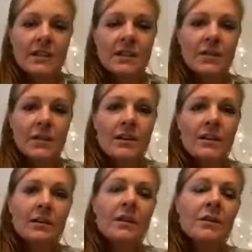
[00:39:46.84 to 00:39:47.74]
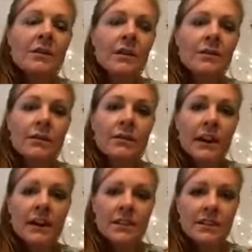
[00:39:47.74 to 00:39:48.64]
so these are literal
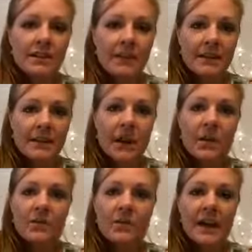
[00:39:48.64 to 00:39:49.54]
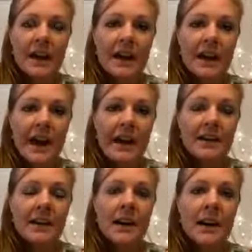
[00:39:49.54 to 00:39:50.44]
reflections of myself that I
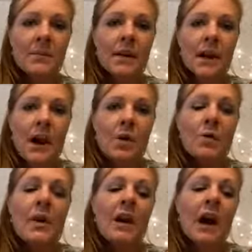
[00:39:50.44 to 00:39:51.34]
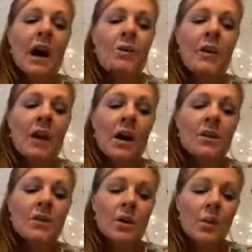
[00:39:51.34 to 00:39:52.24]
had. When I
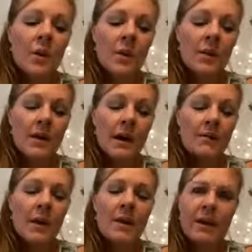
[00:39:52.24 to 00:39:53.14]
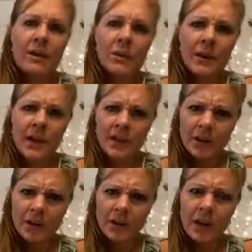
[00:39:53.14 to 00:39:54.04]
also woke up, I met my
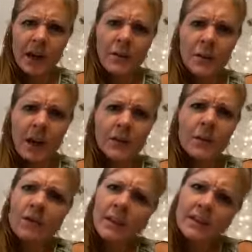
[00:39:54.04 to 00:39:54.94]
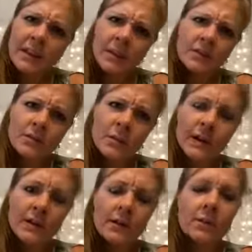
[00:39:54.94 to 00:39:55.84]
creator. I don't know if that sounds
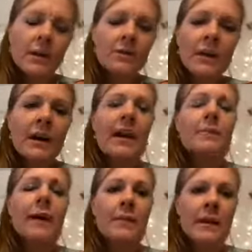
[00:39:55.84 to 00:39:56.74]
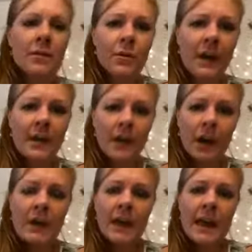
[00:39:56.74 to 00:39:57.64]
weird, but I met my
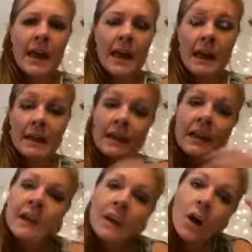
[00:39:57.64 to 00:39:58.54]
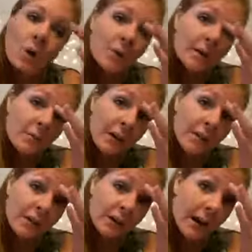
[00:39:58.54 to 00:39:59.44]
creator, and he opened up my
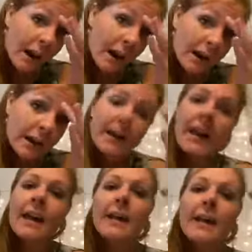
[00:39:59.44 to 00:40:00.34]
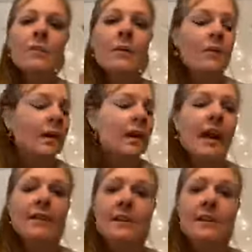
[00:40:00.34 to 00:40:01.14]
third eye, and I remember he had this